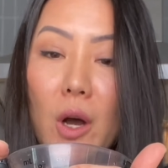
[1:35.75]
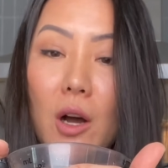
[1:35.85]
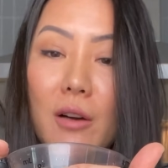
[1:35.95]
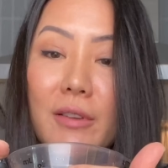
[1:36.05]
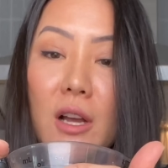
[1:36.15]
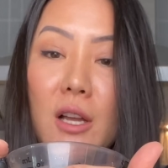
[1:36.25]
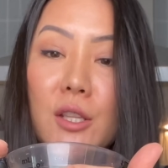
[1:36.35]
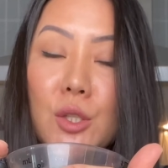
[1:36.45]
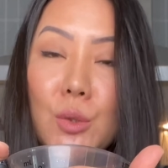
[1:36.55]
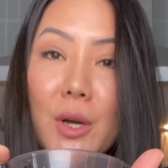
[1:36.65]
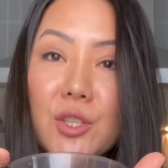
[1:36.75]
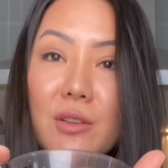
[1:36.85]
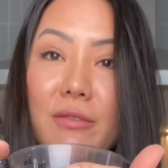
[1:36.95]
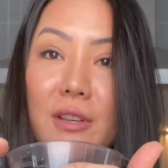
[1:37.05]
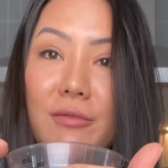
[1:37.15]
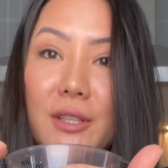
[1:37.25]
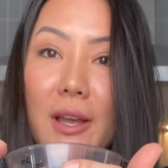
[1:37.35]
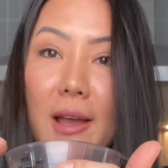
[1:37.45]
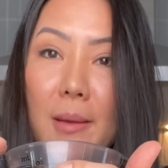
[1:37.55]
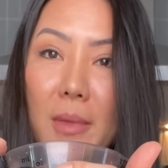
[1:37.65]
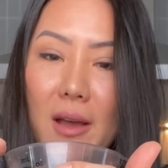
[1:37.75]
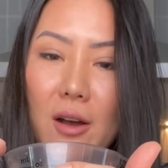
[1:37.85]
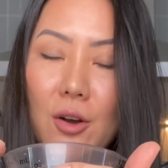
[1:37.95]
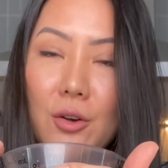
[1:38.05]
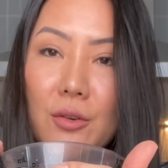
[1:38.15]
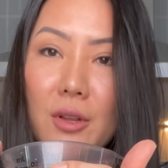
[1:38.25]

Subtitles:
of 250 ml.